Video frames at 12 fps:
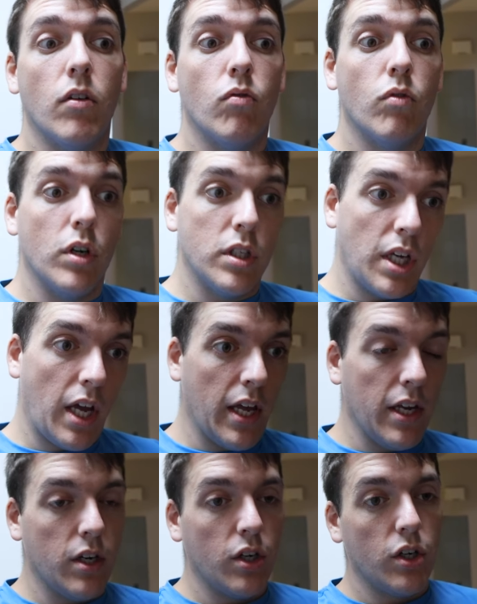
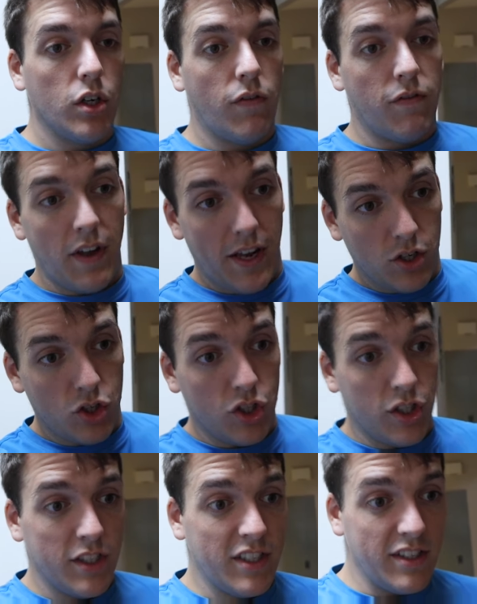retired
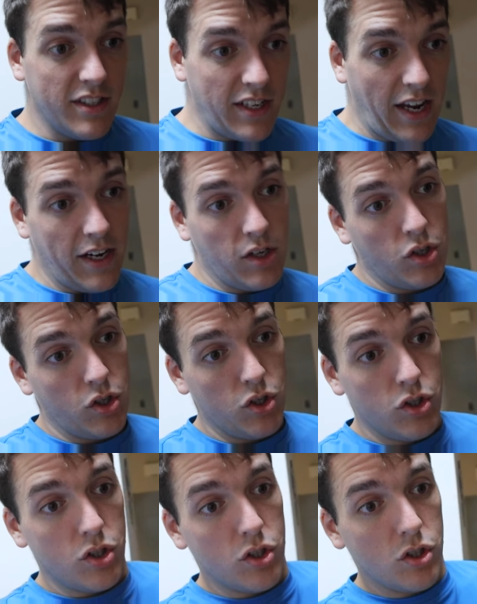fashion designer
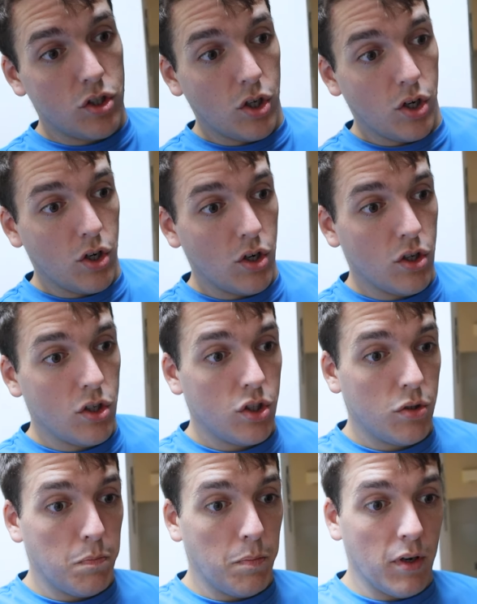turned
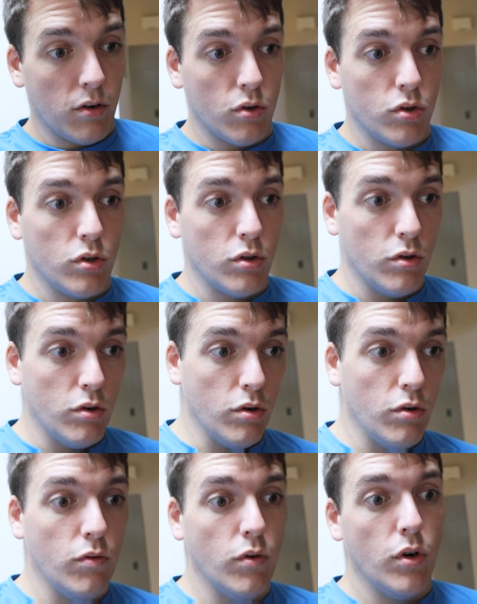spiritual
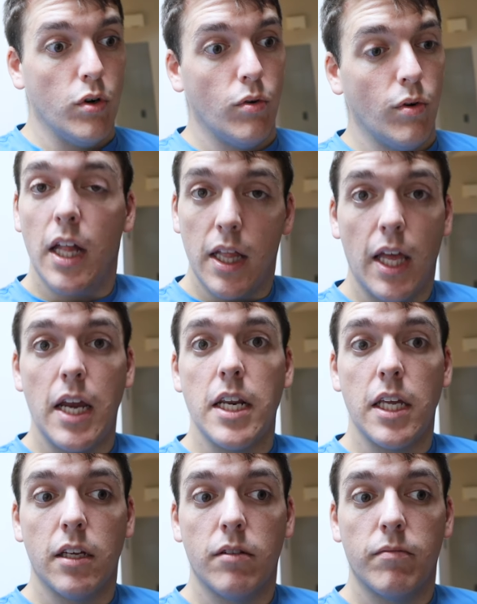guru
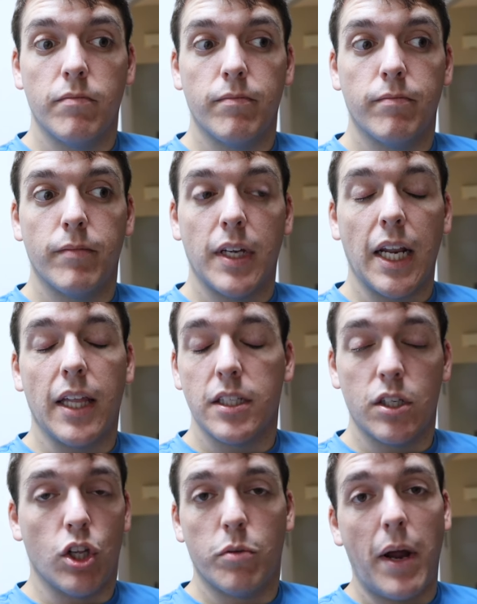lady. And I
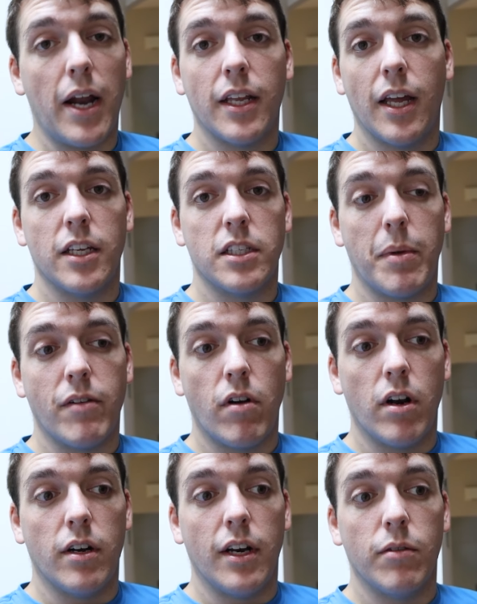listened to their podcast in my
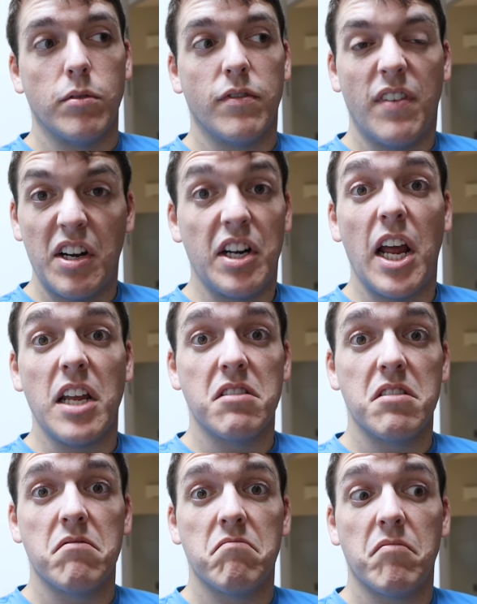run, and it was very
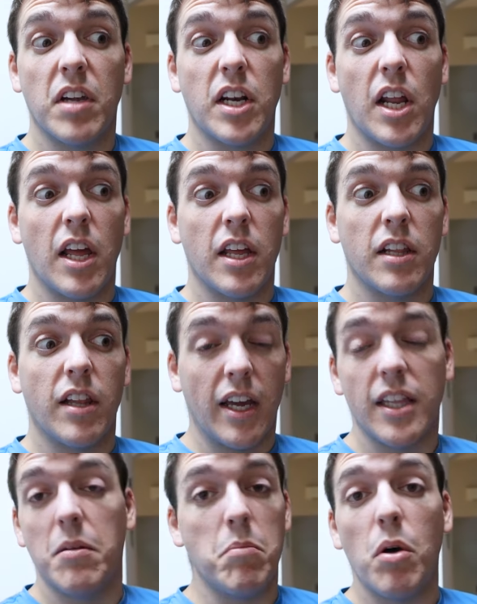nice and I
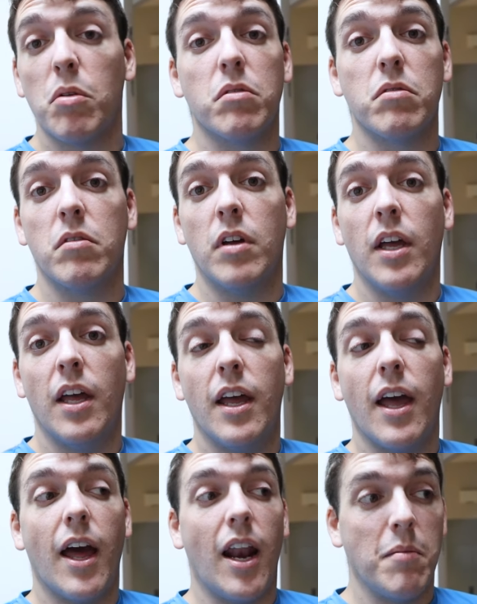like them both.
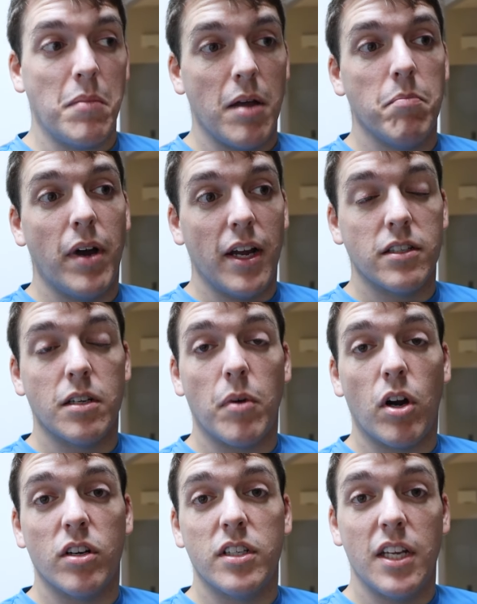And I might buy
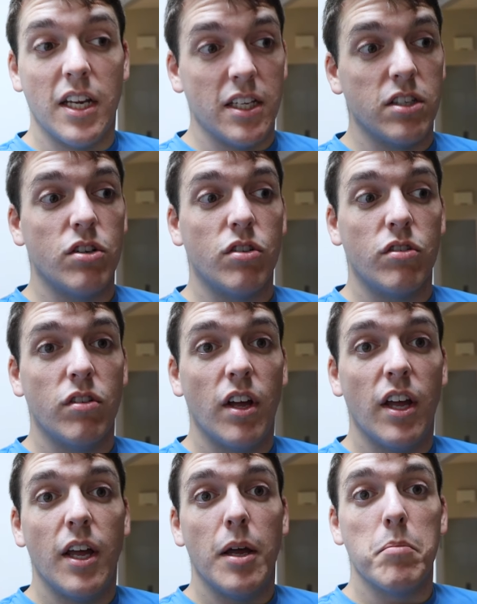some artisanal
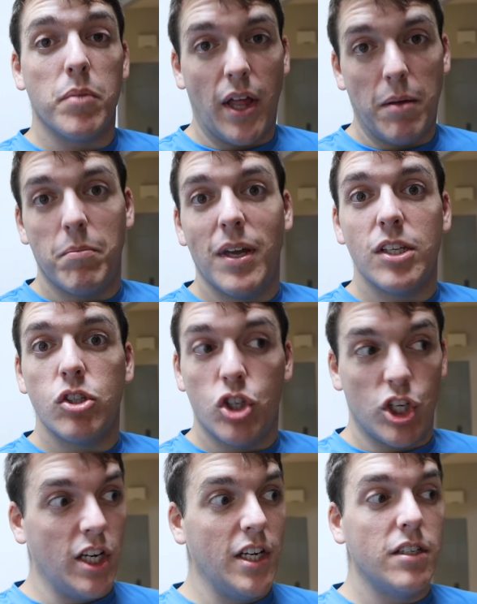plant
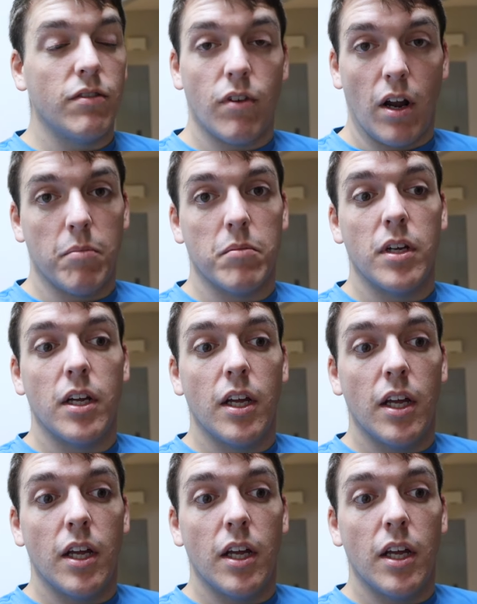based cheese from